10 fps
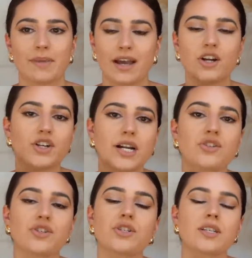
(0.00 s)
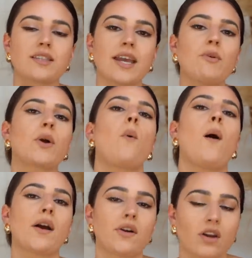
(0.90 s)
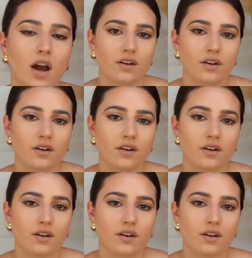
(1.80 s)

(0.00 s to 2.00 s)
My under eyes are just, they require a